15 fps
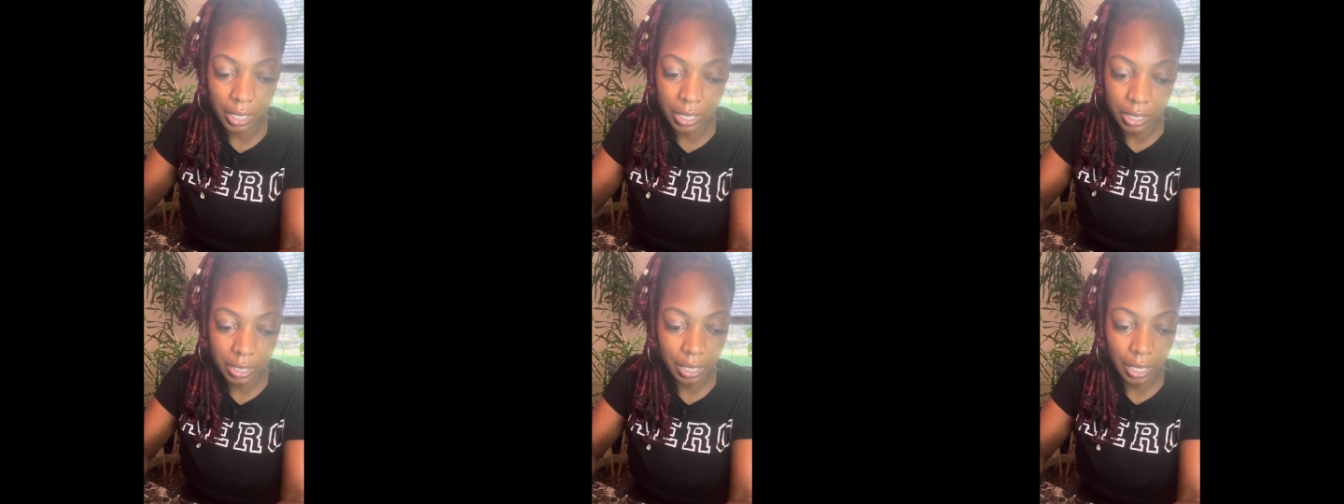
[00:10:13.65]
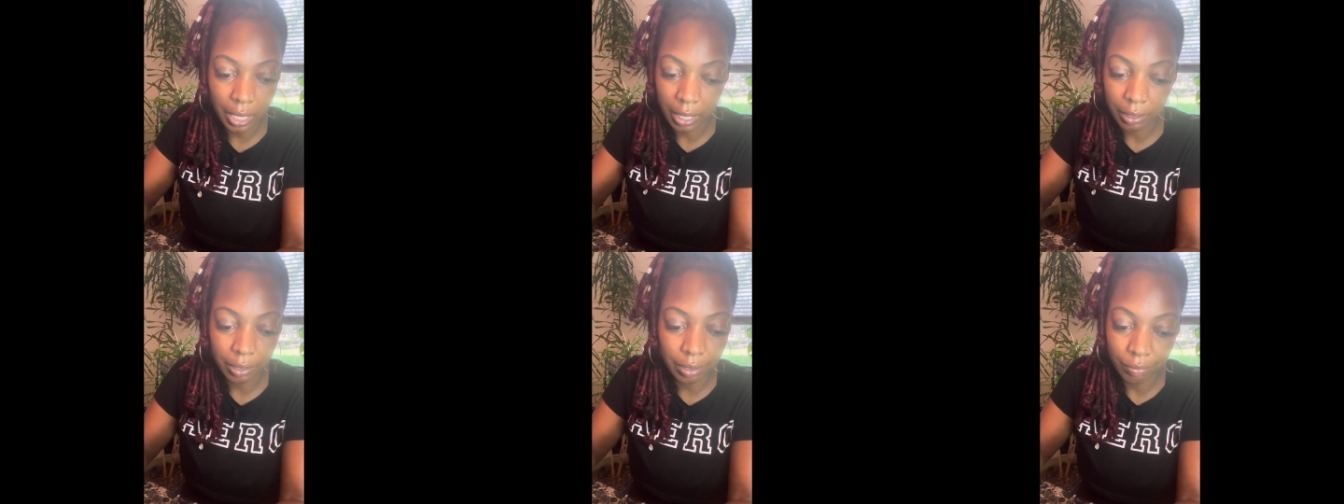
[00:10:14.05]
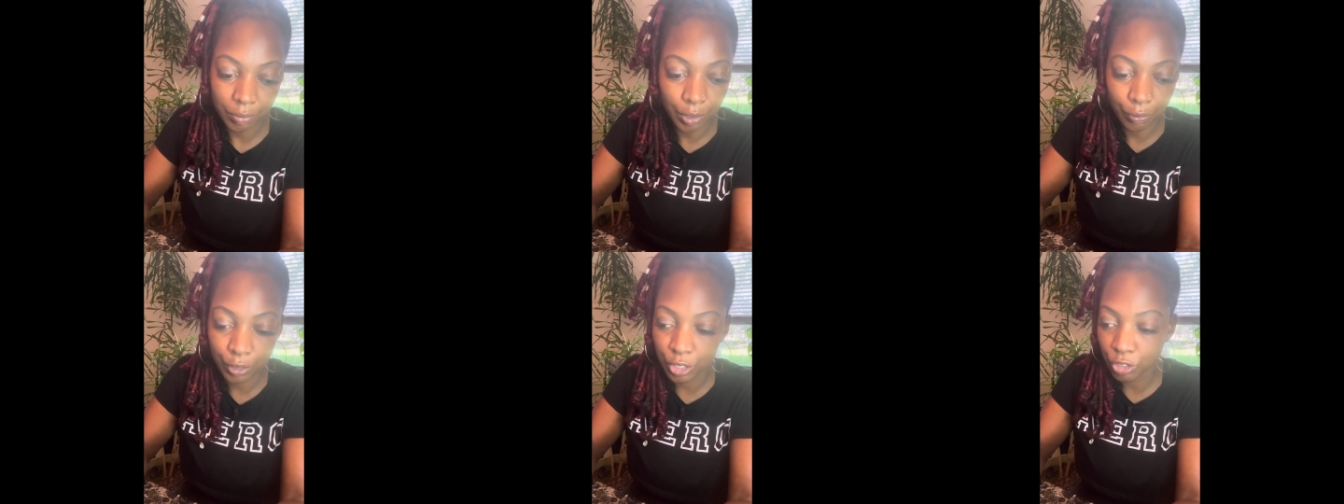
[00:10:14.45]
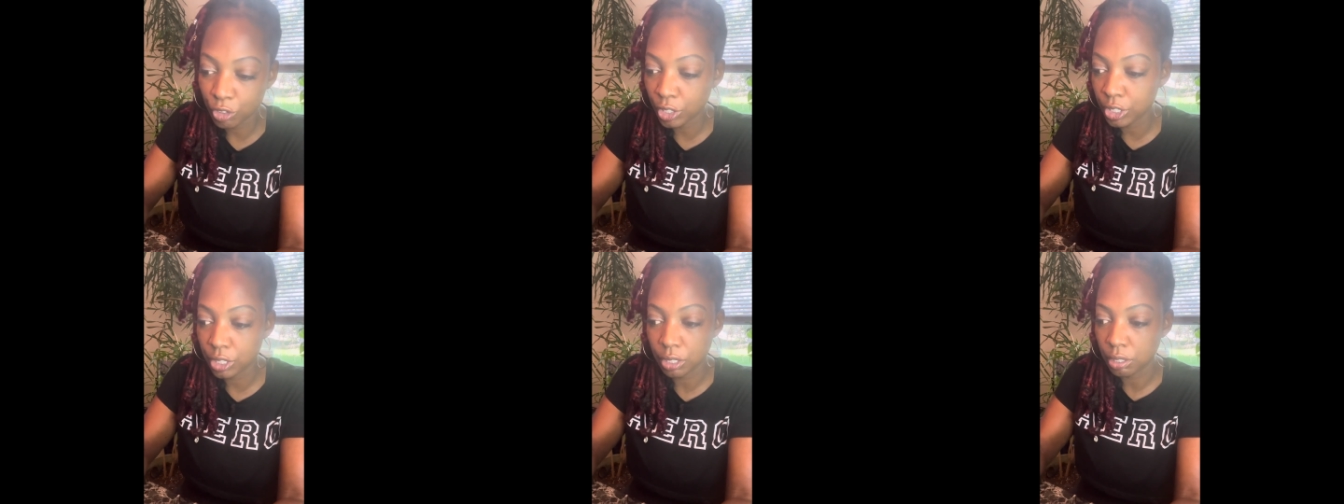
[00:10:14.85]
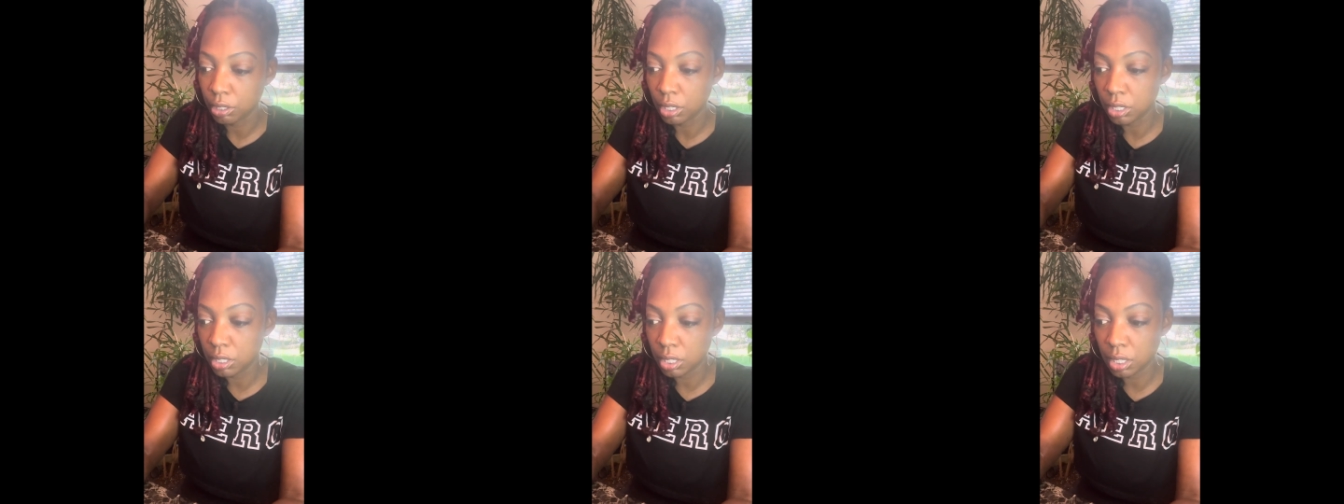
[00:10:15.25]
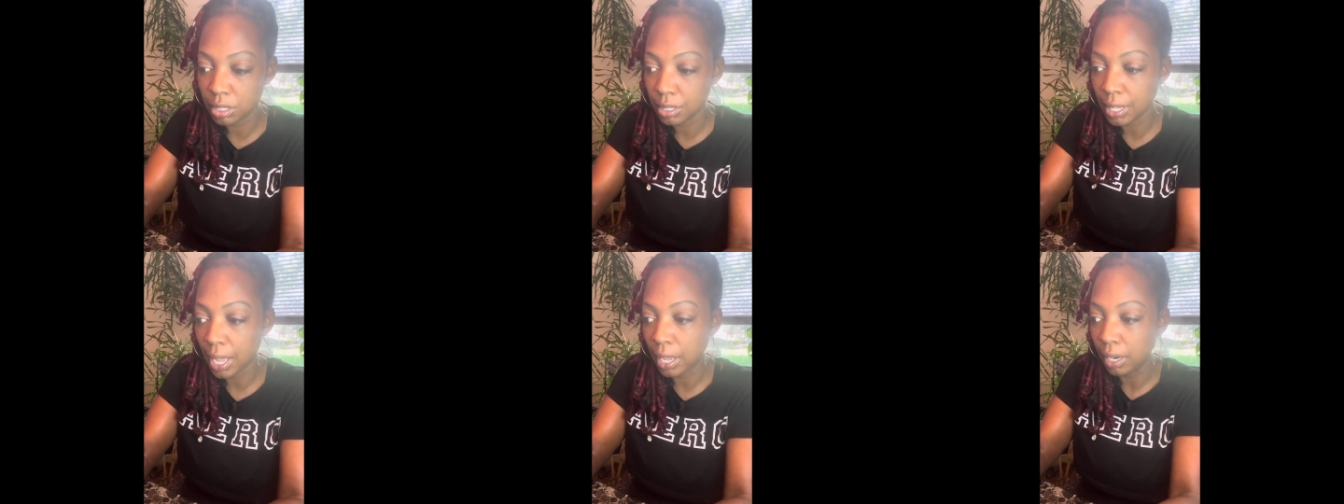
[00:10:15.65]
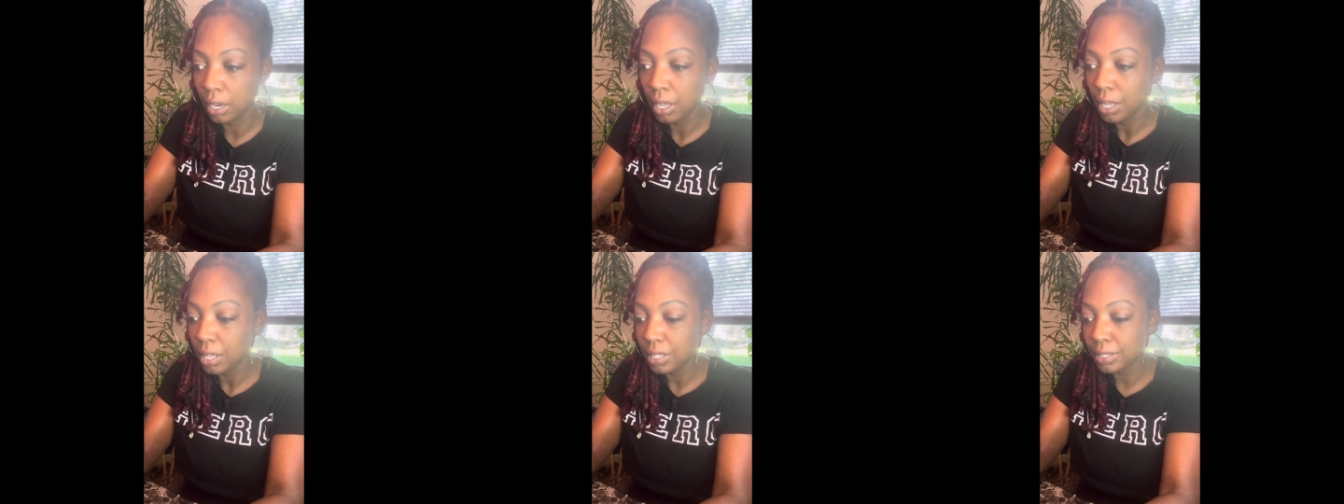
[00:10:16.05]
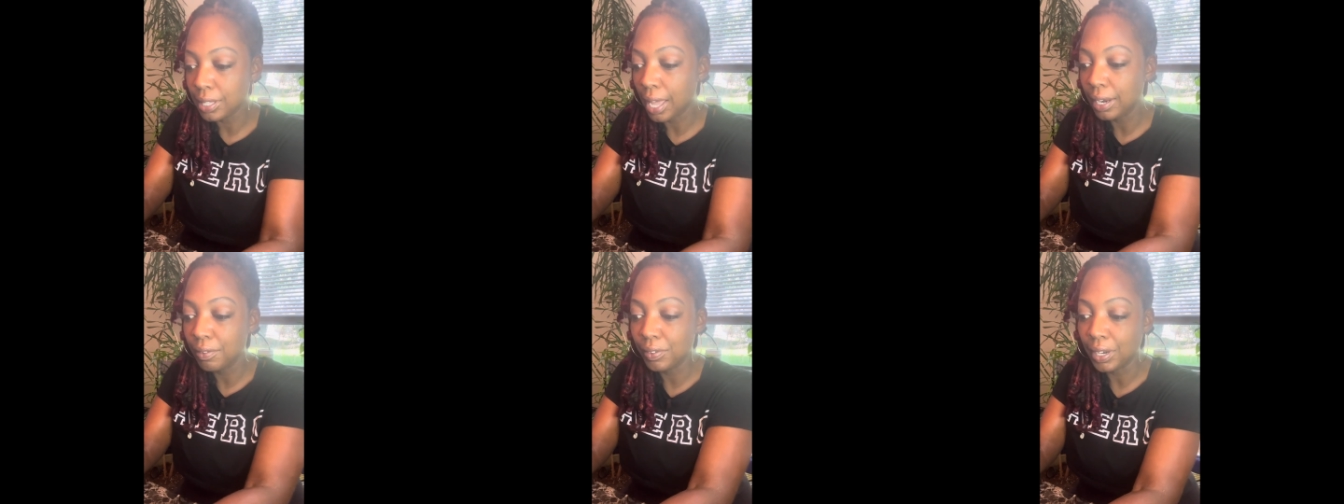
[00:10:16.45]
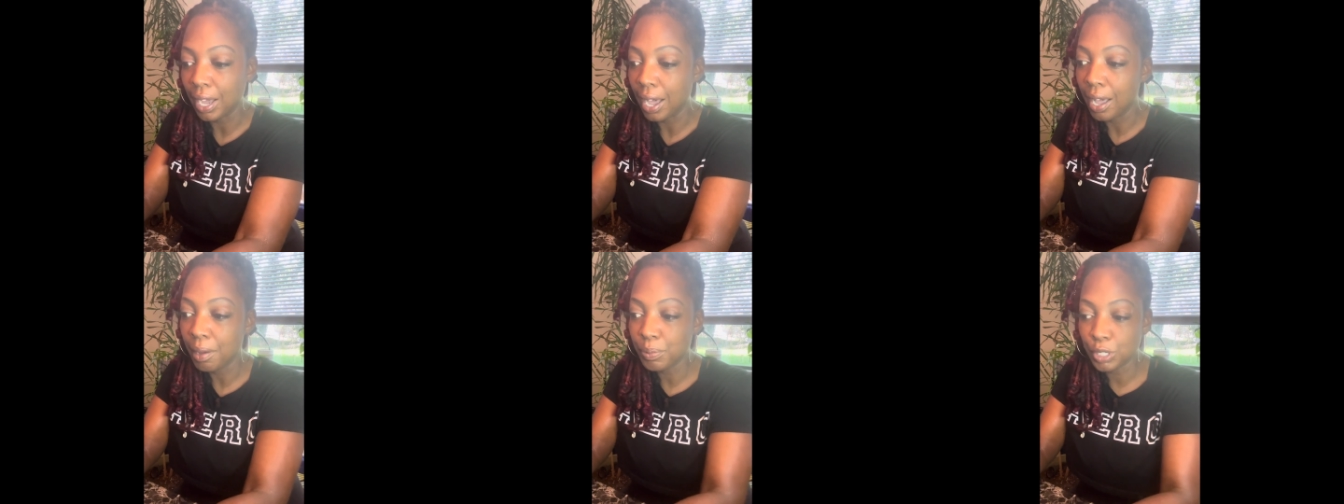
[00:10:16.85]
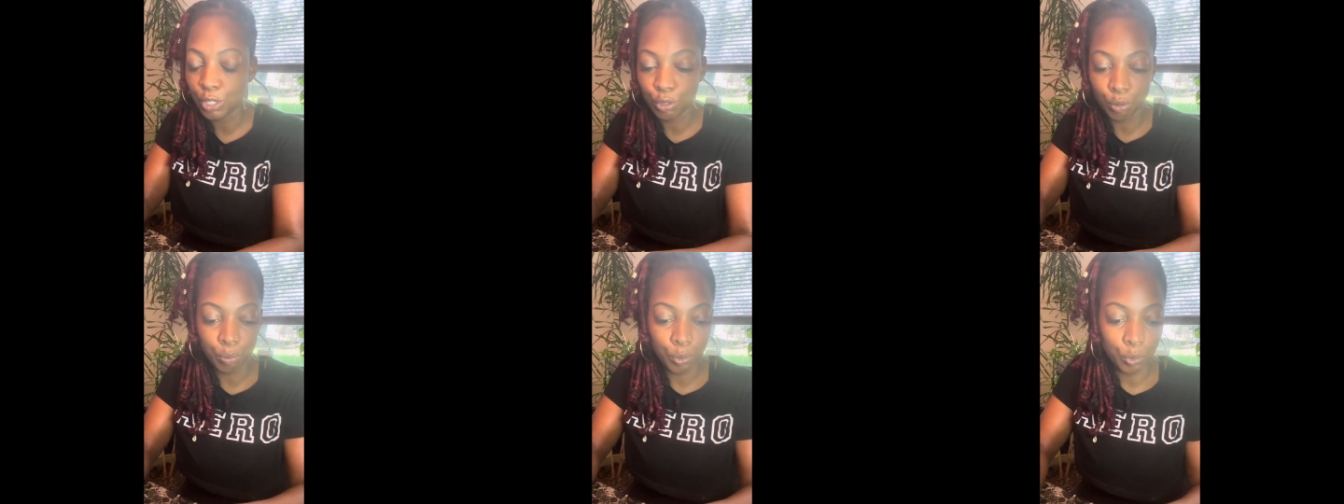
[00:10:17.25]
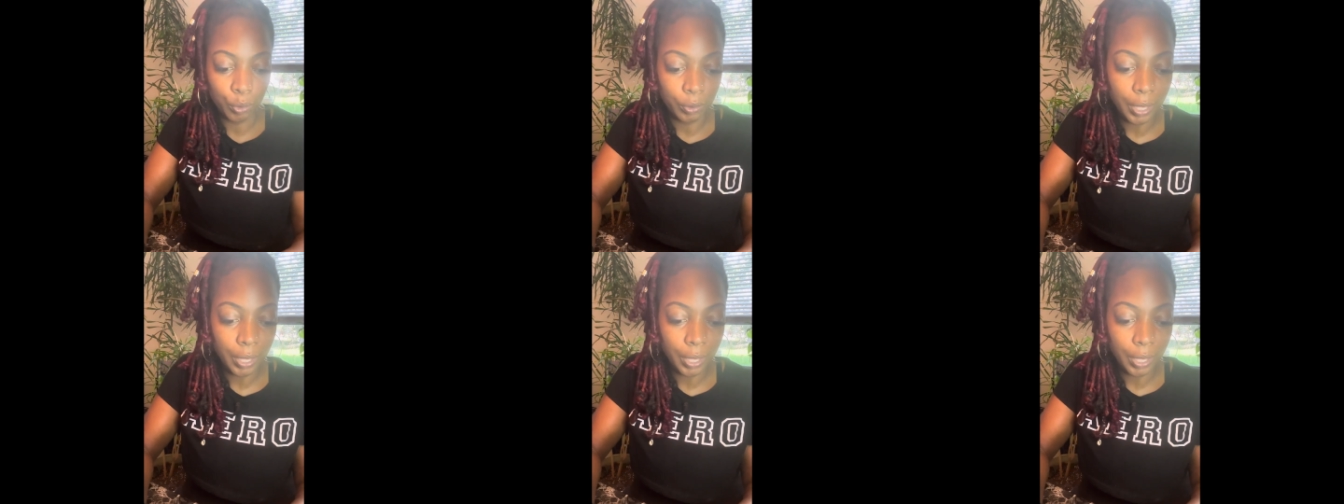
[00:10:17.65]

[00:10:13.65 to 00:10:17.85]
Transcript: it's like the restriction is it's not even an option no more.